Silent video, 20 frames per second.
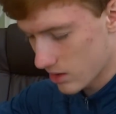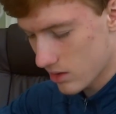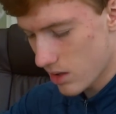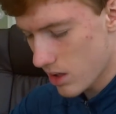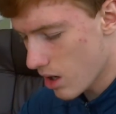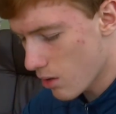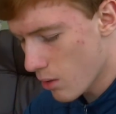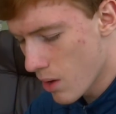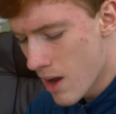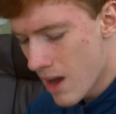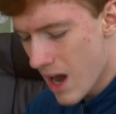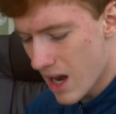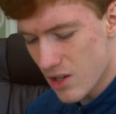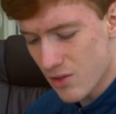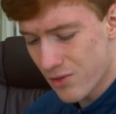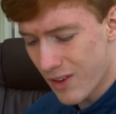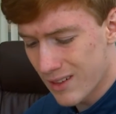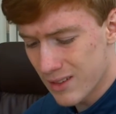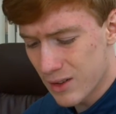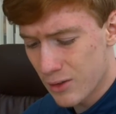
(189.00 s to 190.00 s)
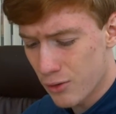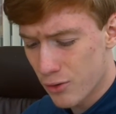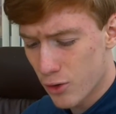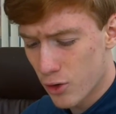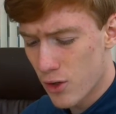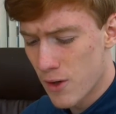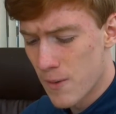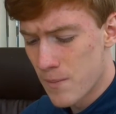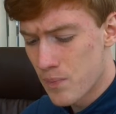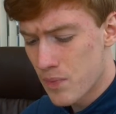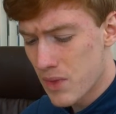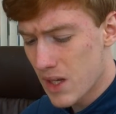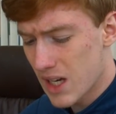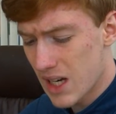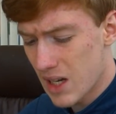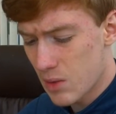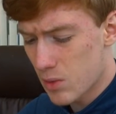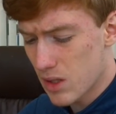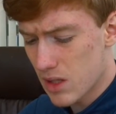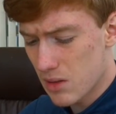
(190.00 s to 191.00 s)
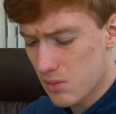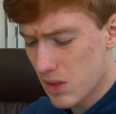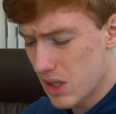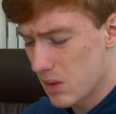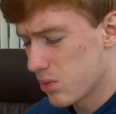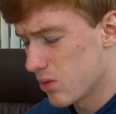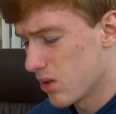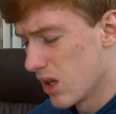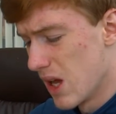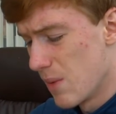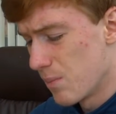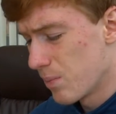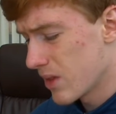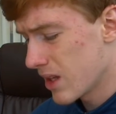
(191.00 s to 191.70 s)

don't know, I just found it fun. And I'm one of them people,